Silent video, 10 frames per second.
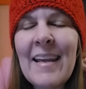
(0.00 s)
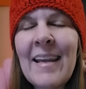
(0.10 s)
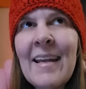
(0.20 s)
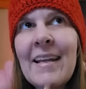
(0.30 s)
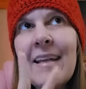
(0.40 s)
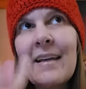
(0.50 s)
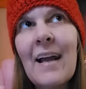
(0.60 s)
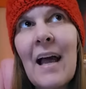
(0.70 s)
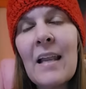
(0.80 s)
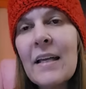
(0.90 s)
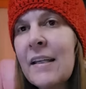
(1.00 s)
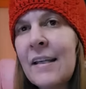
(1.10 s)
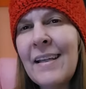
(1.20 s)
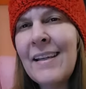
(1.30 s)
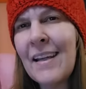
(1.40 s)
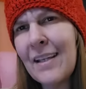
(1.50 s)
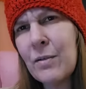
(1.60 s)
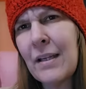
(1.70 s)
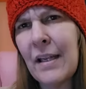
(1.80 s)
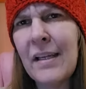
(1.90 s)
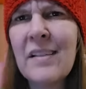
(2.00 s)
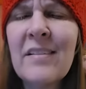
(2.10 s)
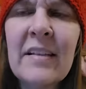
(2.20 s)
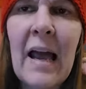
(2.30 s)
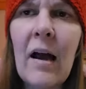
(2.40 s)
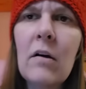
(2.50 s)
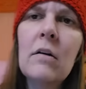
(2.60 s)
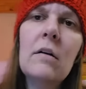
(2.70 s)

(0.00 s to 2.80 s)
Any, I like any, any, any style